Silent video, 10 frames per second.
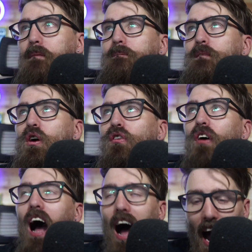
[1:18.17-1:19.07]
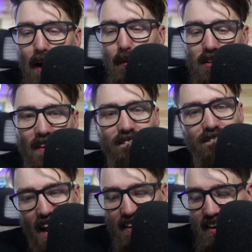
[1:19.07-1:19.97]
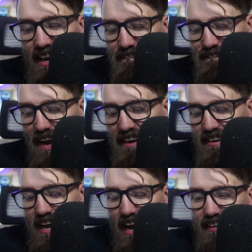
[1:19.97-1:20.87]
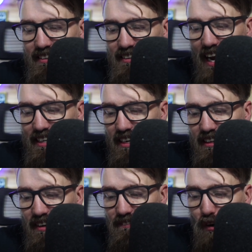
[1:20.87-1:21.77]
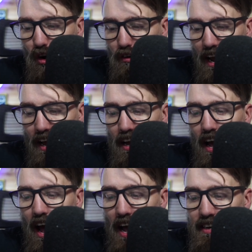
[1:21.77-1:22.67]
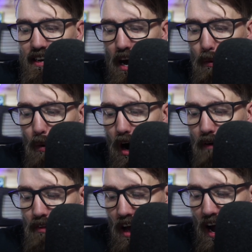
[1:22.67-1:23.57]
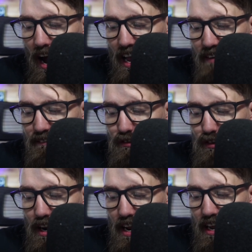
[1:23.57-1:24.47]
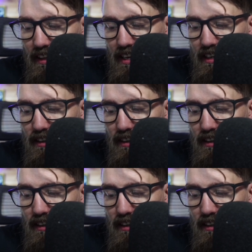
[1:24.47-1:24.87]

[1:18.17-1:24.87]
move, I was very, very excited for it. And you know what? I am really